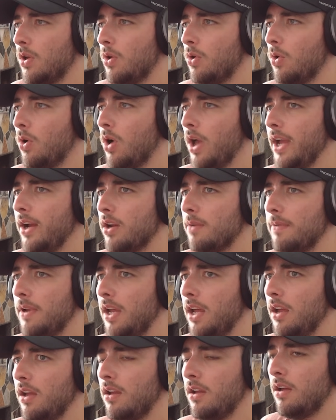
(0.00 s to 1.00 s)
Well, hang on a
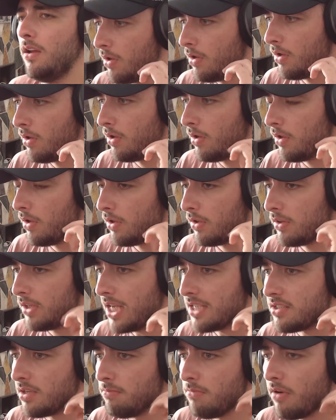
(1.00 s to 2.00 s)
minute.
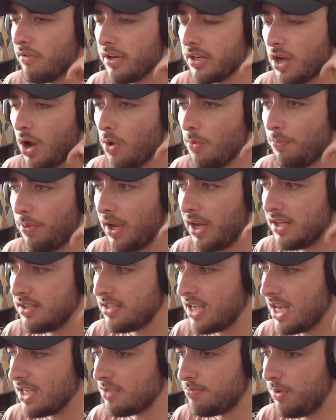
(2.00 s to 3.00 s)
That's a Murray gold piece.
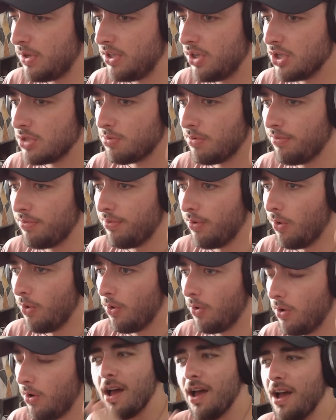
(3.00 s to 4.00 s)
That's been used
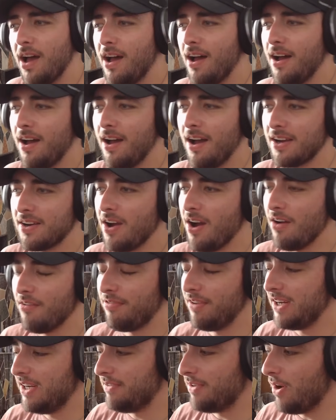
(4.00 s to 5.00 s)
before. Ah, I can't
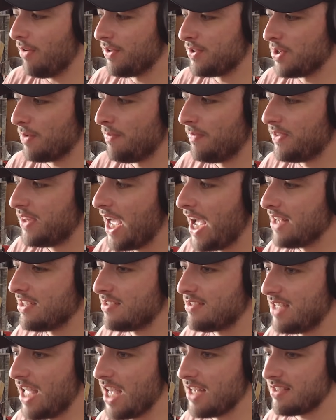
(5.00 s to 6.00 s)
think of it off the
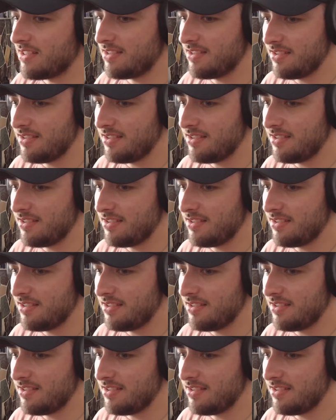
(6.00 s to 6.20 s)
top.